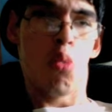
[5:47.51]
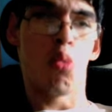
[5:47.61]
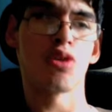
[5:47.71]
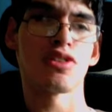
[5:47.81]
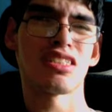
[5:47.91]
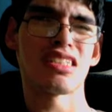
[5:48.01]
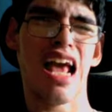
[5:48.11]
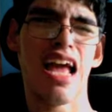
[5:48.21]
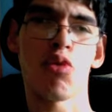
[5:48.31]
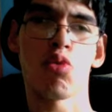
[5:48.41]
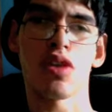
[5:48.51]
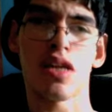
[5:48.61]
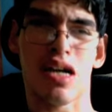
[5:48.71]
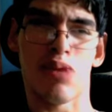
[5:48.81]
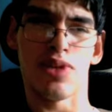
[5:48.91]
would stay with a
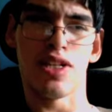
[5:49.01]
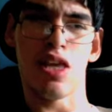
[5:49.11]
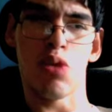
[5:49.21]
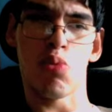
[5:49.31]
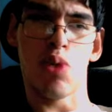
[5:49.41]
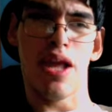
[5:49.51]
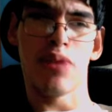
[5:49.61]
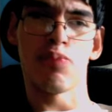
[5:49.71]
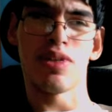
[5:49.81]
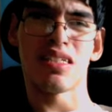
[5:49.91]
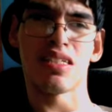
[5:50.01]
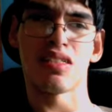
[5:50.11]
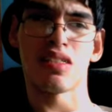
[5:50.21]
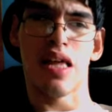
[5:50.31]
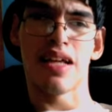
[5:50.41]
company that ran business
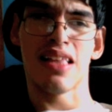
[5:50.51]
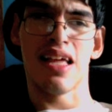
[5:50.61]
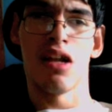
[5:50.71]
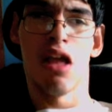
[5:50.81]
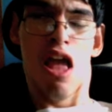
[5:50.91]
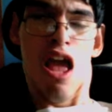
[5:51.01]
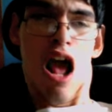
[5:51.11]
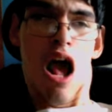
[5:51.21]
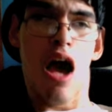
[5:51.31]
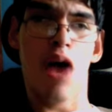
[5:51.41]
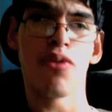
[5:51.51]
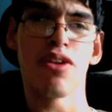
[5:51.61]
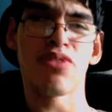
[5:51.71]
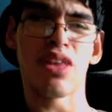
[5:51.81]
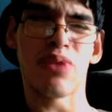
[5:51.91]
like that. I mean,
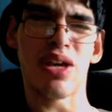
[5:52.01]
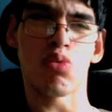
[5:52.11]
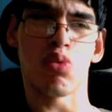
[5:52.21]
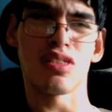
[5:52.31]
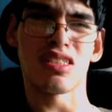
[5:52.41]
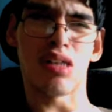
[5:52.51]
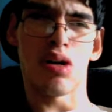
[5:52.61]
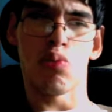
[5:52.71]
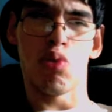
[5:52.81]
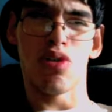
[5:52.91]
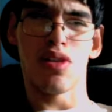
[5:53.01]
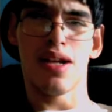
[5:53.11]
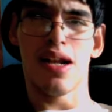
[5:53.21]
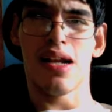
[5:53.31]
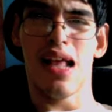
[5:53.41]
if they paid one star more than
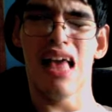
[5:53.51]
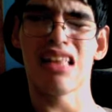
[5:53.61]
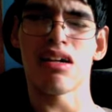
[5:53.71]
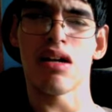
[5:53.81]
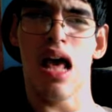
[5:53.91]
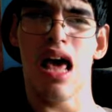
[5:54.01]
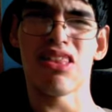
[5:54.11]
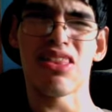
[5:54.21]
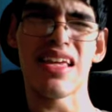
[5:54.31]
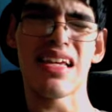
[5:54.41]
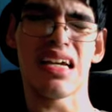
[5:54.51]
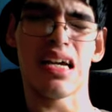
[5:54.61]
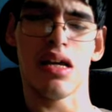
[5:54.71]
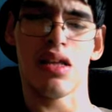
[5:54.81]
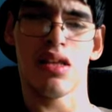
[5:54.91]
another, I think
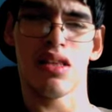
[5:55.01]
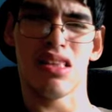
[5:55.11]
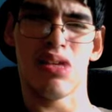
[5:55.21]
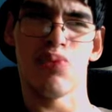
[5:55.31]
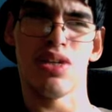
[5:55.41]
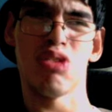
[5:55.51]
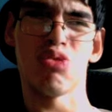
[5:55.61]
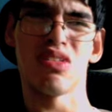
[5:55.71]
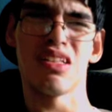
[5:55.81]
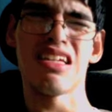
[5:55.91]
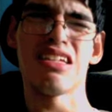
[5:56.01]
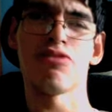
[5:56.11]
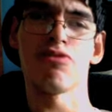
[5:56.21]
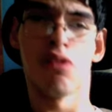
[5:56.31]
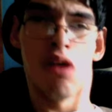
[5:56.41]
somebody would
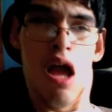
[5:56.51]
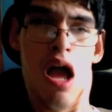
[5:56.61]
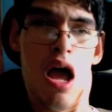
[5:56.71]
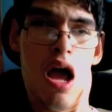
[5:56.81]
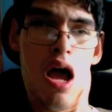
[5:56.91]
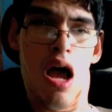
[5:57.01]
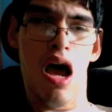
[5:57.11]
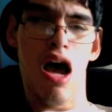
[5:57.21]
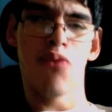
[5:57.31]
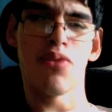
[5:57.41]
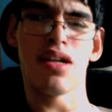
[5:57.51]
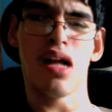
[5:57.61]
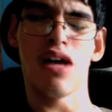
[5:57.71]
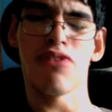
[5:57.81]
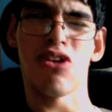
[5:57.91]
leave. I mean,
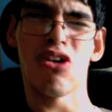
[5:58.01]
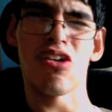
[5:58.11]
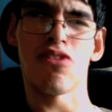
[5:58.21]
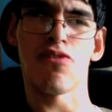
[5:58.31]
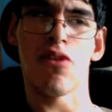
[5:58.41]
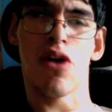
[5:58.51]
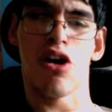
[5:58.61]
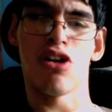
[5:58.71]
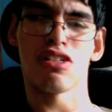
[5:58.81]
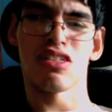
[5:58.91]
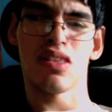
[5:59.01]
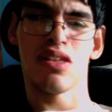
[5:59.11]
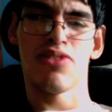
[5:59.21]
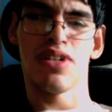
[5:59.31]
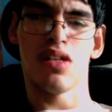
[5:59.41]
I've heard of artists
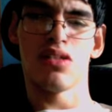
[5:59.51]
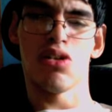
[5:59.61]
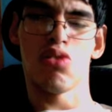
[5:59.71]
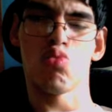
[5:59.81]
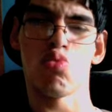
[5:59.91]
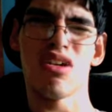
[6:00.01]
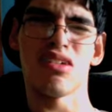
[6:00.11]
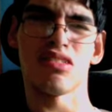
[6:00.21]
leaving on their own will,